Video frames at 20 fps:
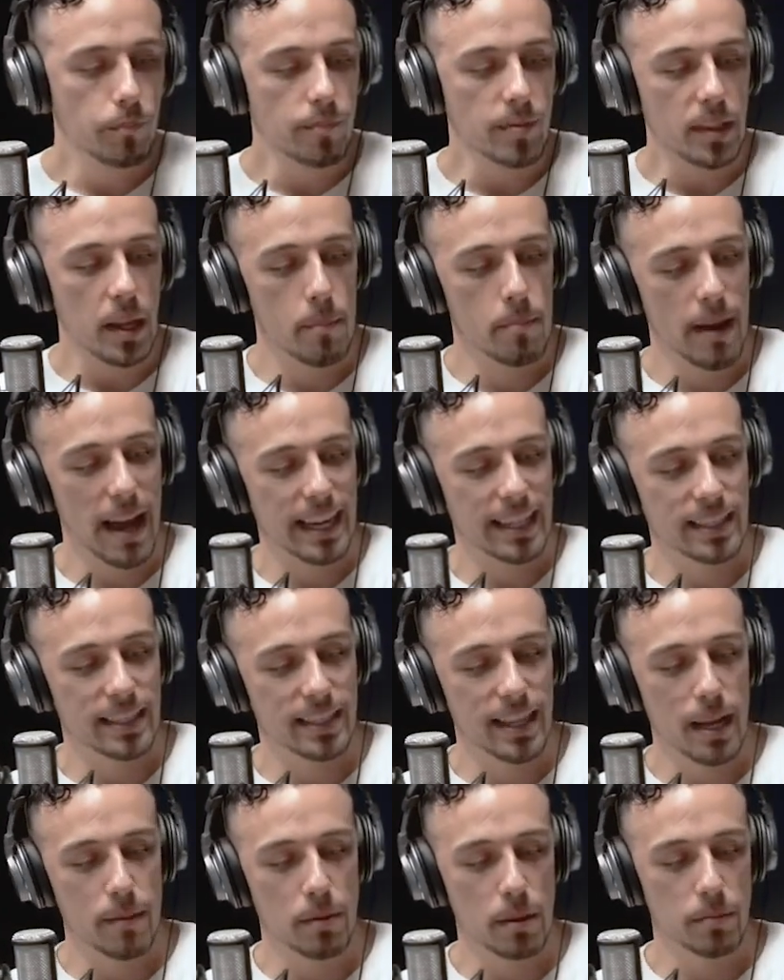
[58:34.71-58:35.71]
Back in the
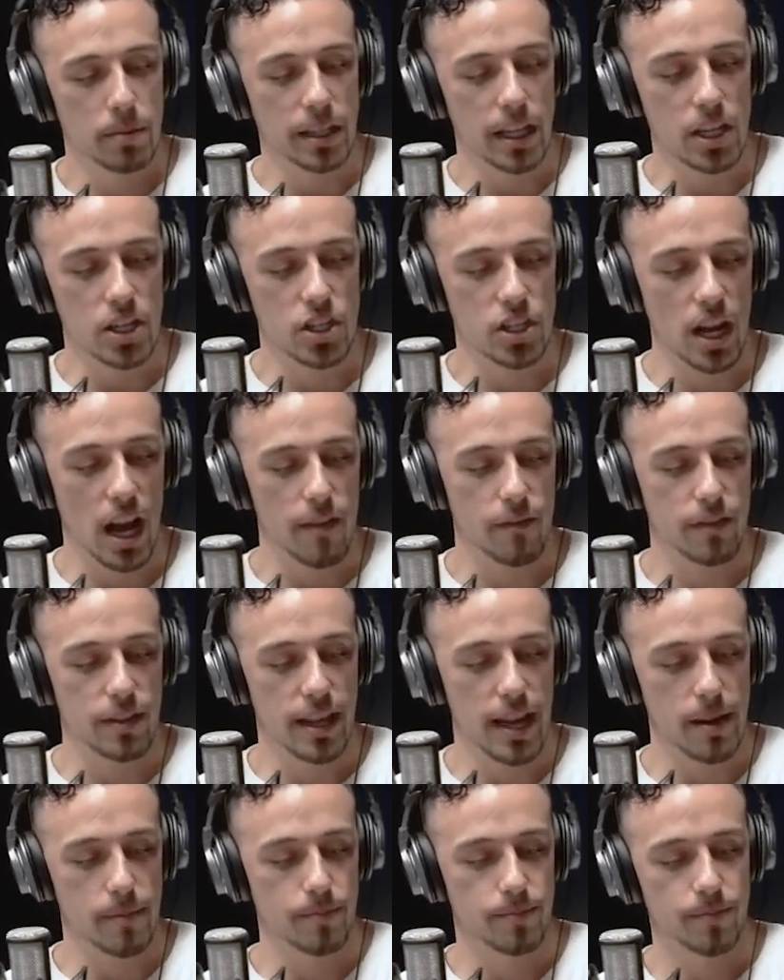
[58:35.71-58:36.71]
day, people get shot for
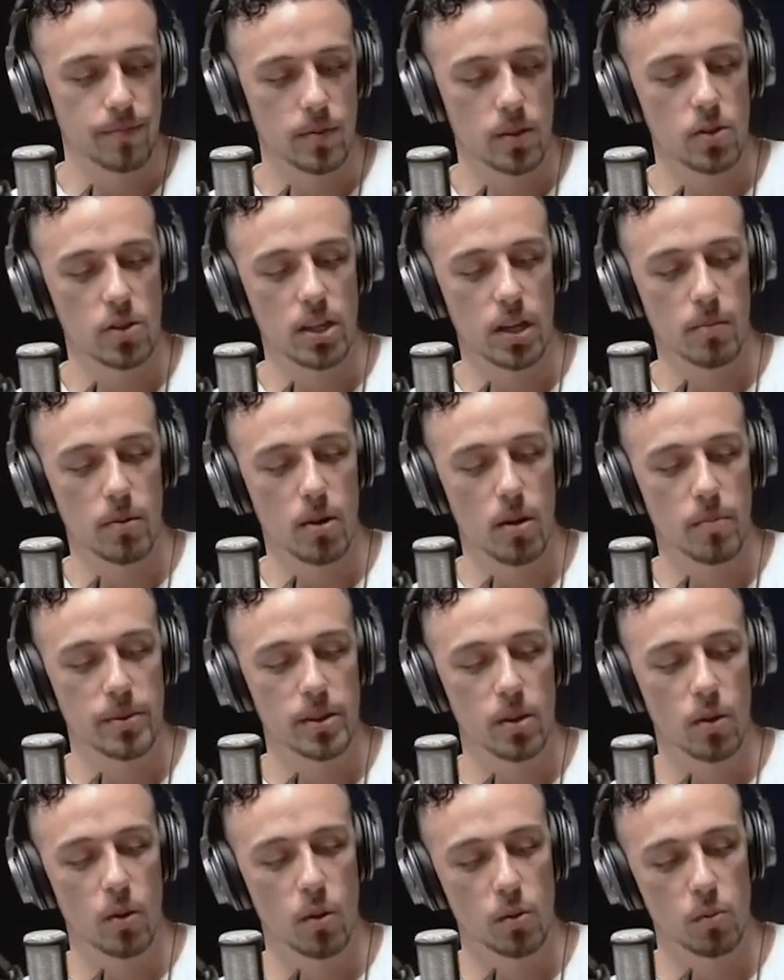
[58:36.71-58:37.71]
that. You come home in the
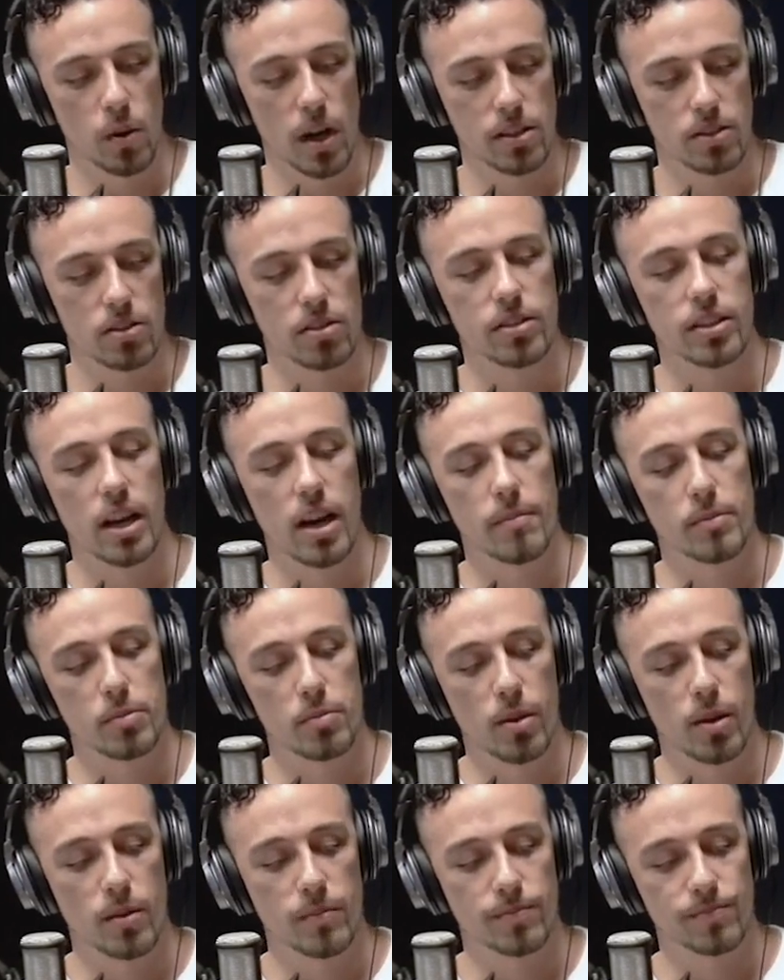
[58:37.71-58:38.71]
old Western times,
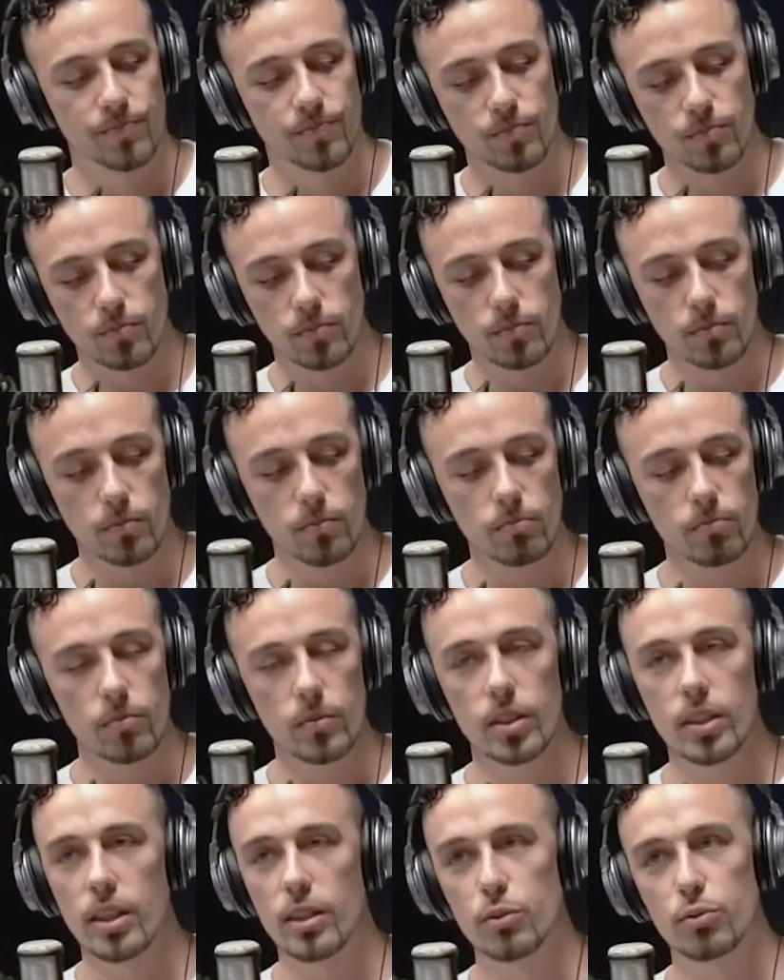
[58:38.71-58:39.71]
bro.
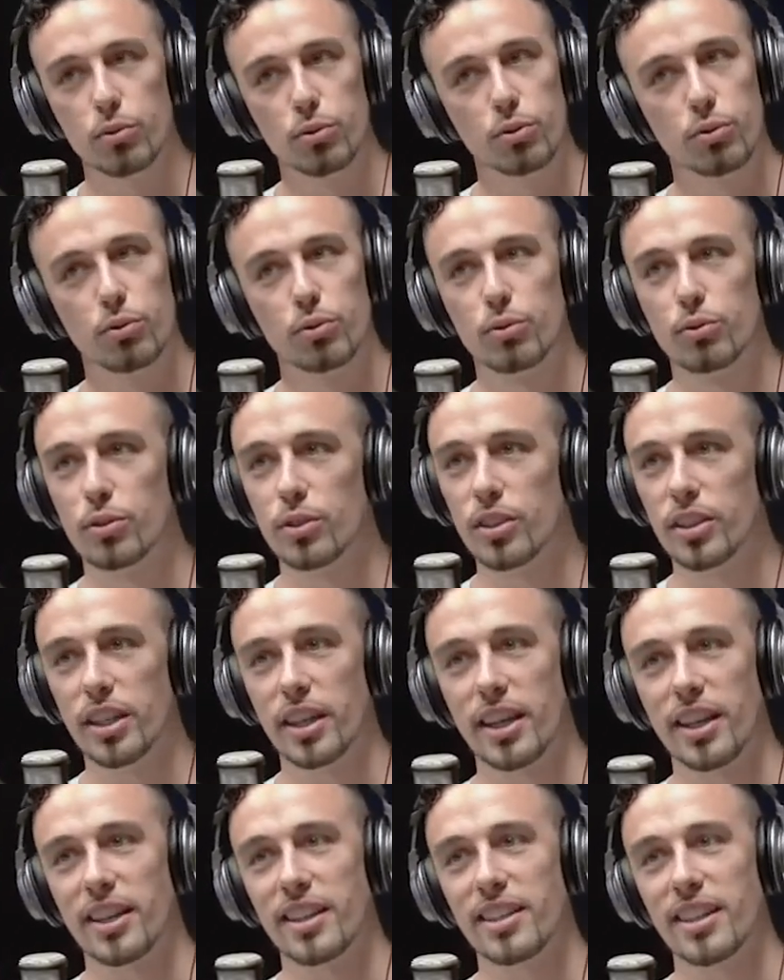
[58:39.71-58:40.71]
you, get,
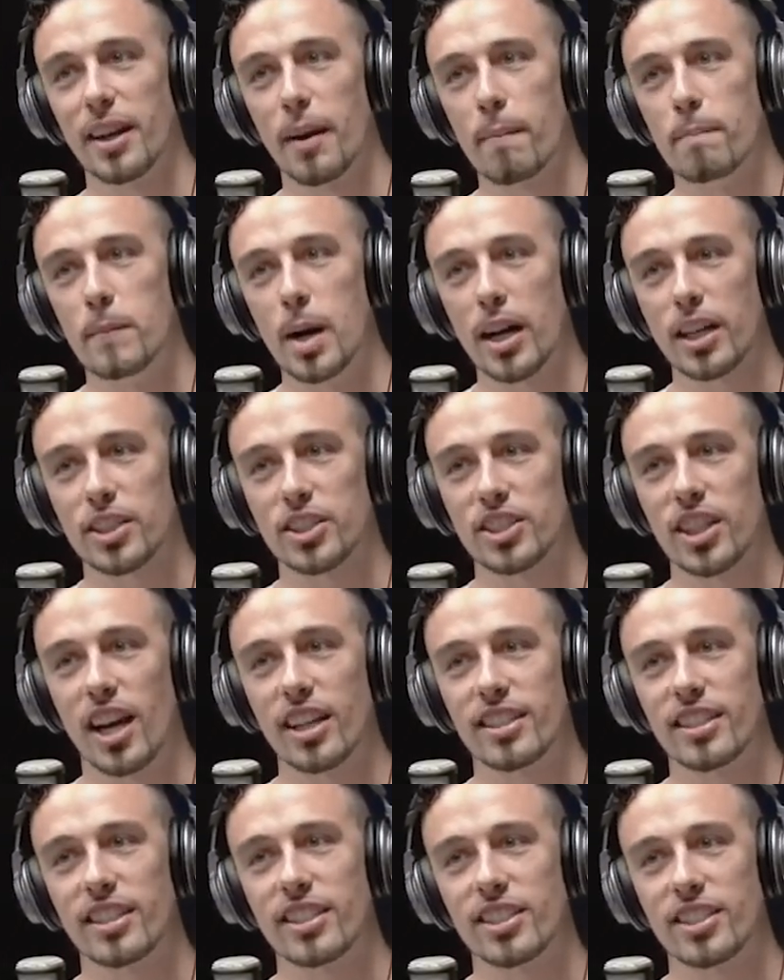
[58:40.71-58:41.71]
you, get, a buck shot
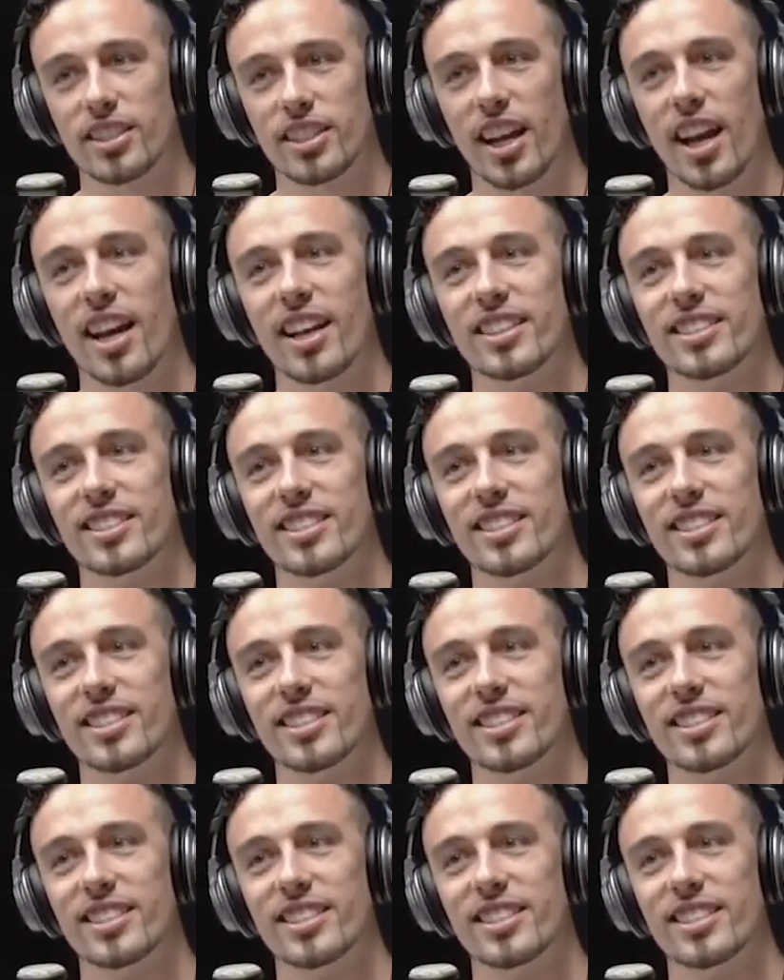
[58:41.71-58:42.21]
to the chest.